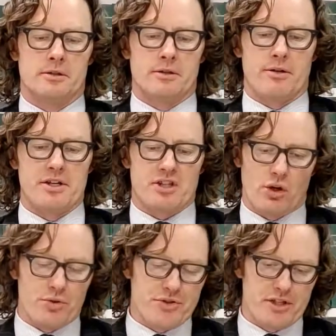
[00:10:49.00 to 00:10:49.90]
These
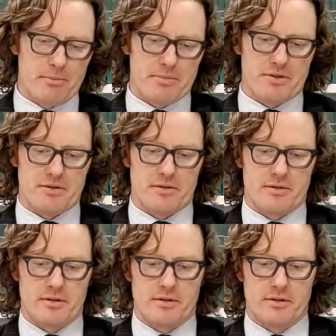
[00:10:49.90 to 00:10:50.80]
concepts,
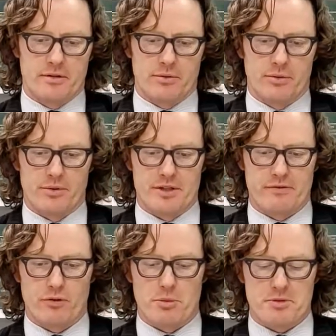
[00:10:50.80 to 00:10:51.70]
or these
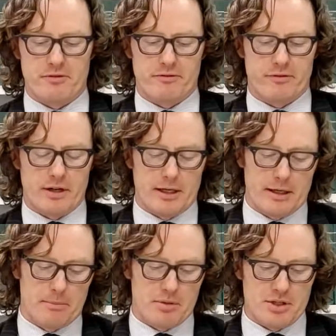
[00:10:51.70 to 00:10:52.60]
forms of
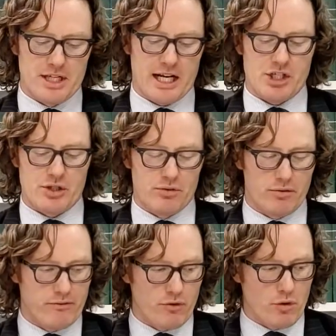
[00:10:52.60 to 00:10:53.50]
protection or
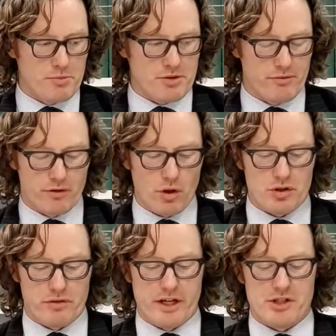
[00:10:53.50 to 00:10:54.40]
forms of
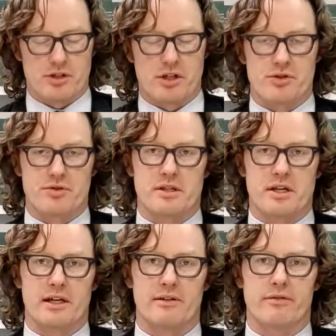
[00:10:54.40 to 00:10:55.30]
contravention, I should
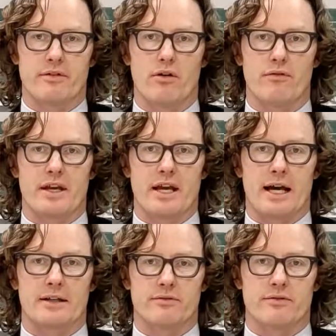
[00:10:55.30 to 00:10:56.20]
say, of the
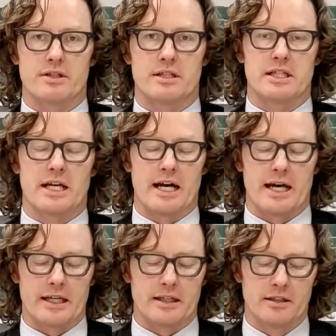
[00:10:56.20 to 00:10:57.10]
Act, of the
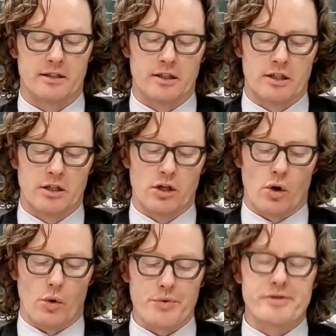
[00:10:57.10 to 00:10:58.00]
DDA,
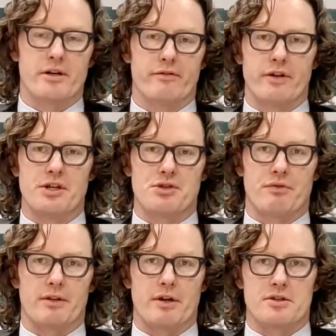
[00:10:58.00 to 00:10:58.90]
also feature
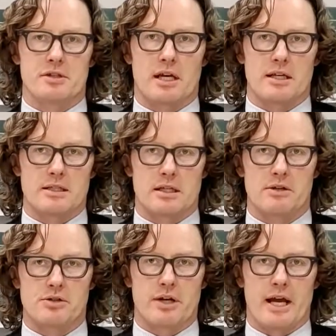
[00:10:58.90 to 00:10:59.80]
in those state and
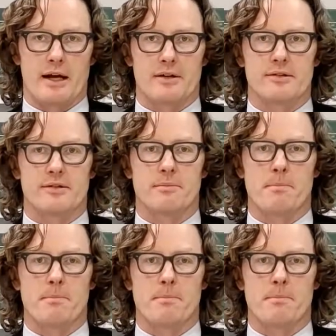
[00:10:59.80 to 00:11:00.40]
territory acts.